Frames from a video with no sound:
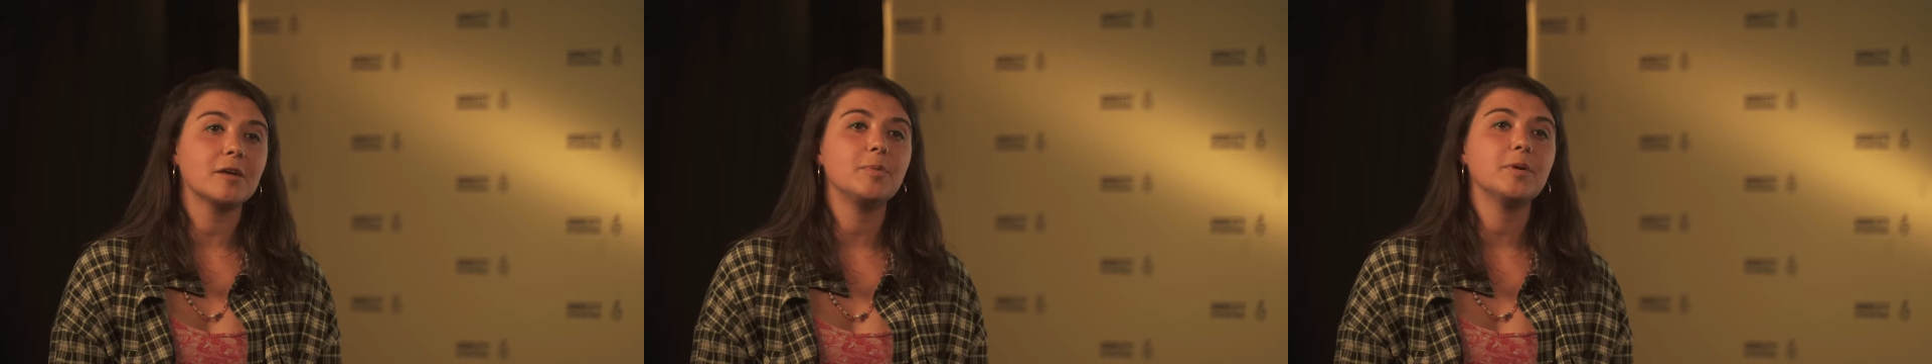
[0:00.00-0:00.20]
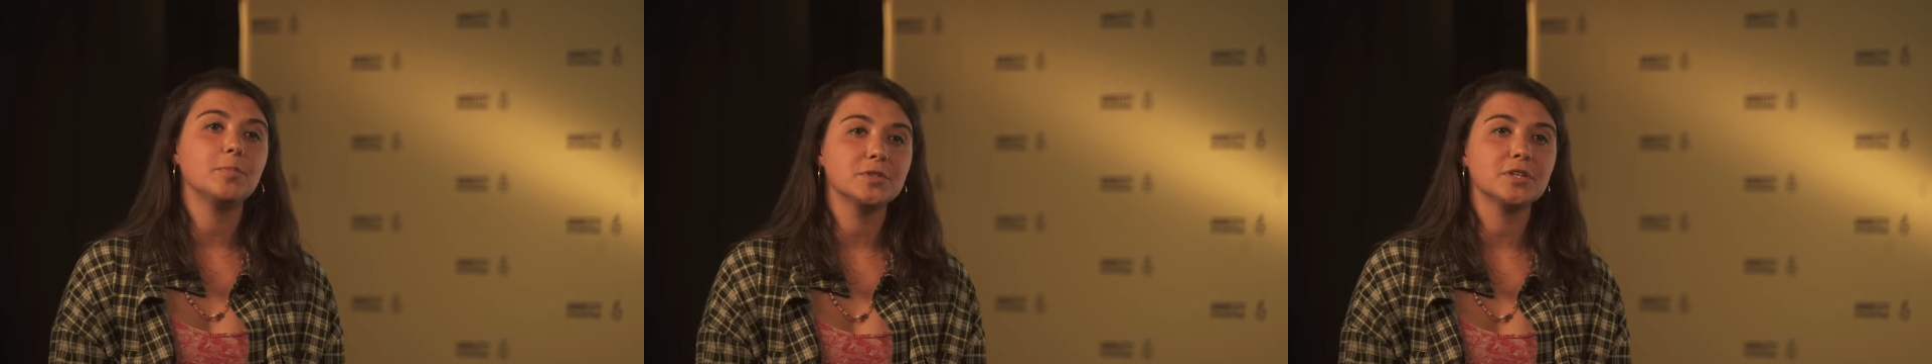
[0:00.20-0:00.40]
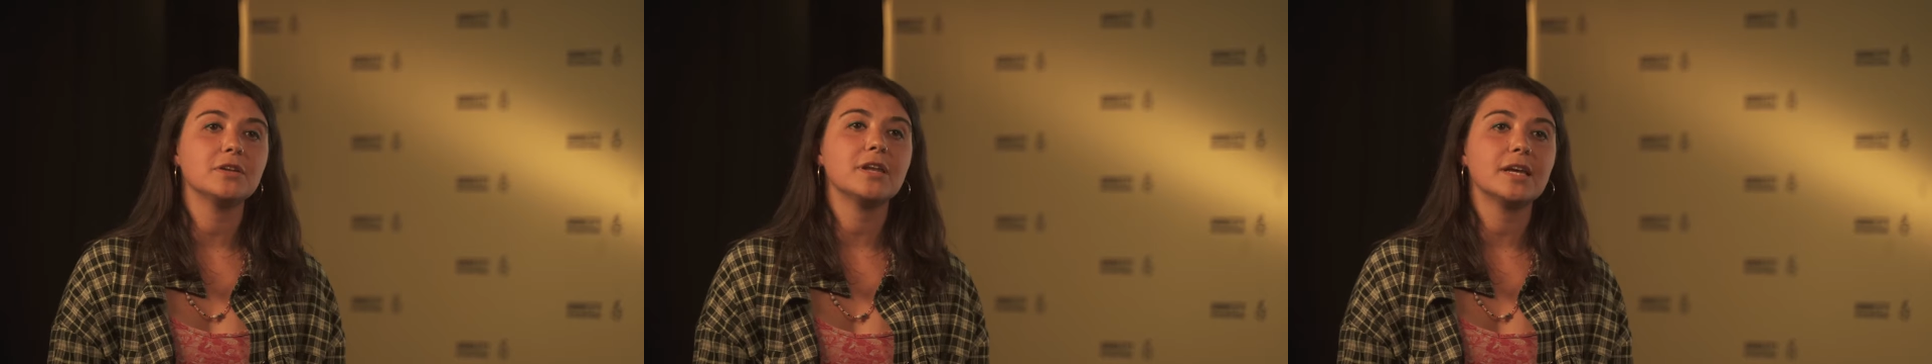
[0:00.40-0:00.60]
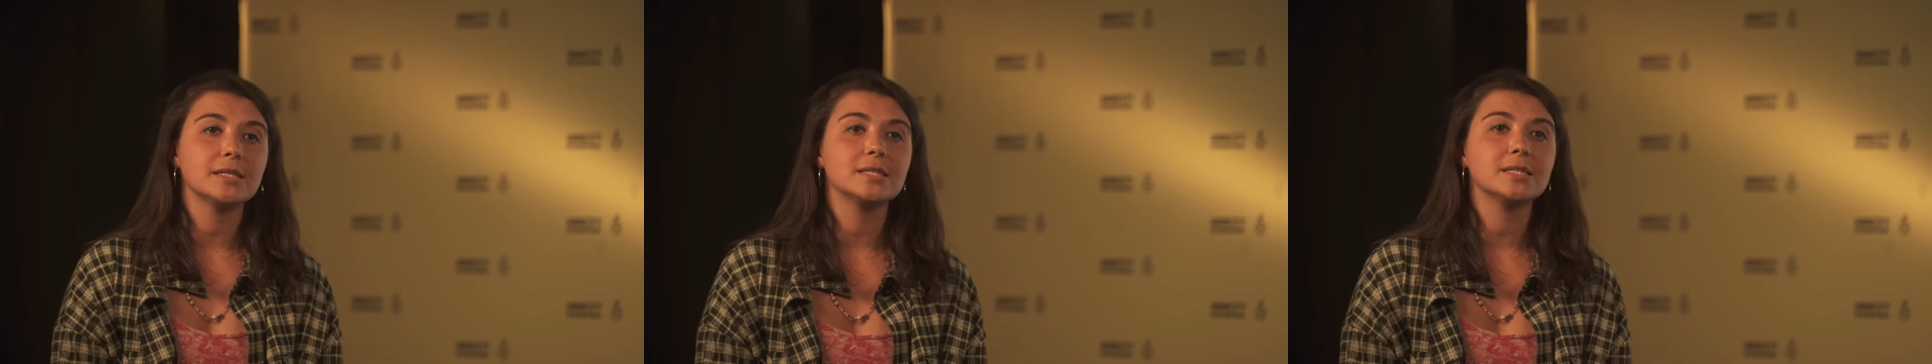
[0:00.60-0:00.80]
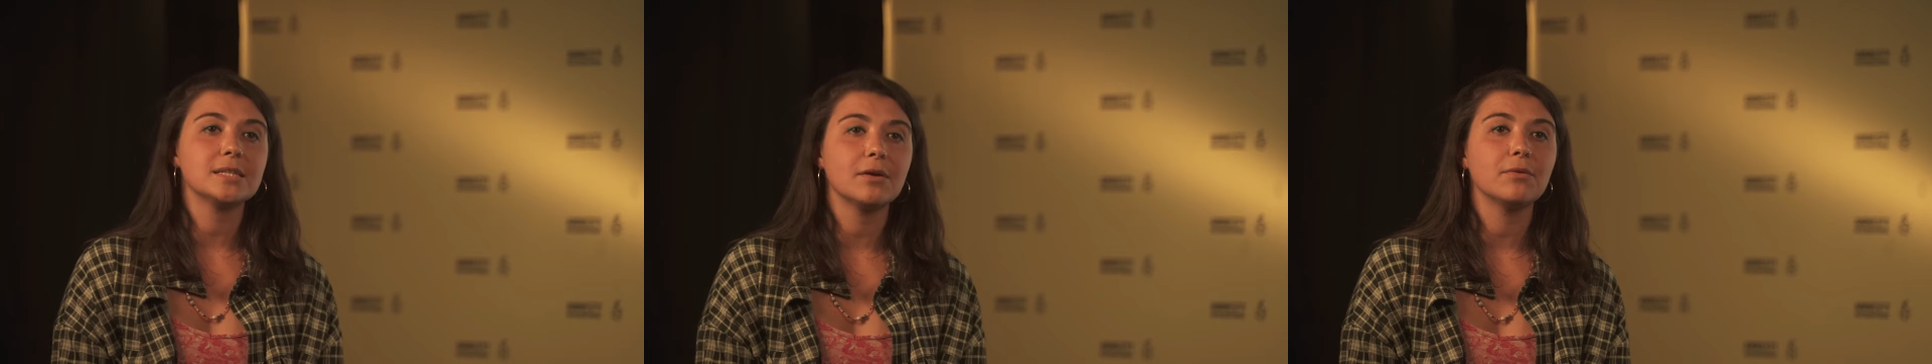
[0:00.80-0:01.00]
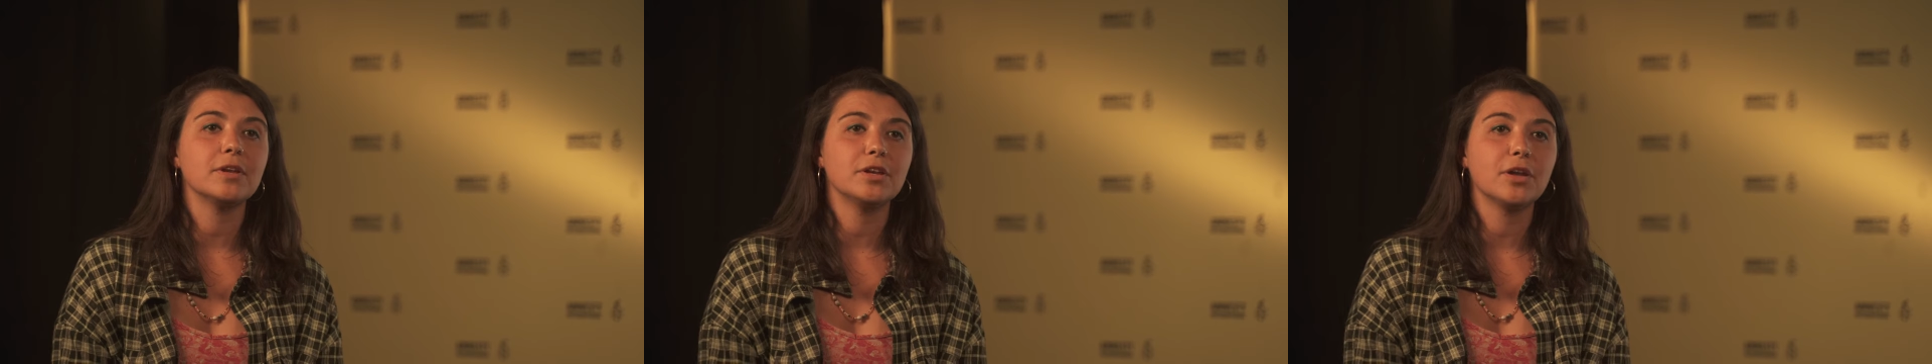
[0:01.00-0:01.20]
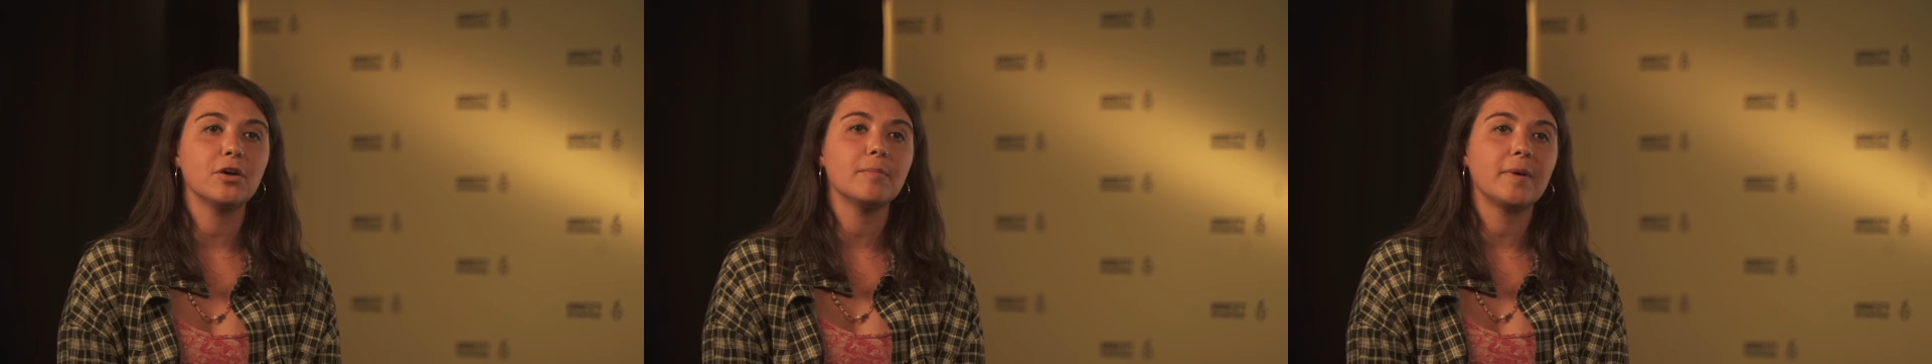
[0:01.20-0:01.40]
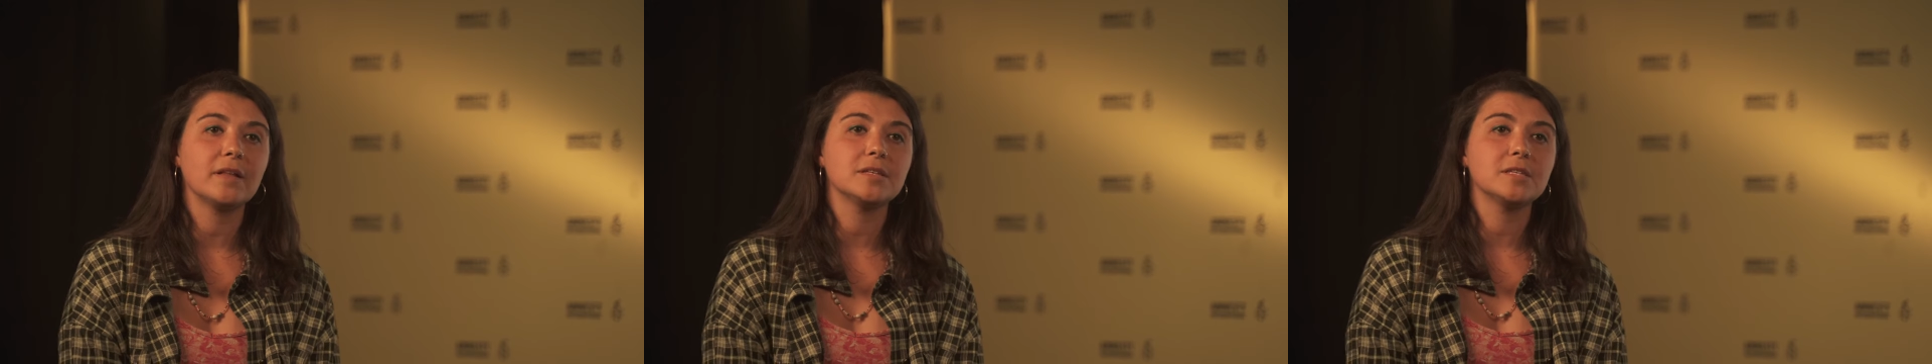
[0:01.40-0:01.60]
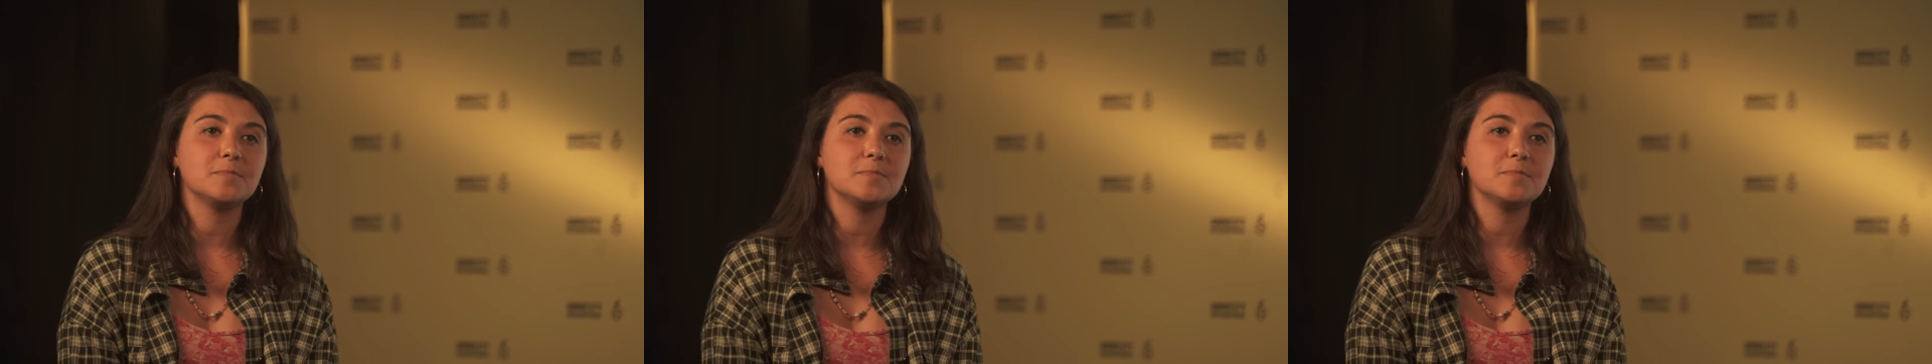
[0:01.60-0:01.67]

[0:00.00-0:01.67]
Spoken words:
People don't necessarily know about the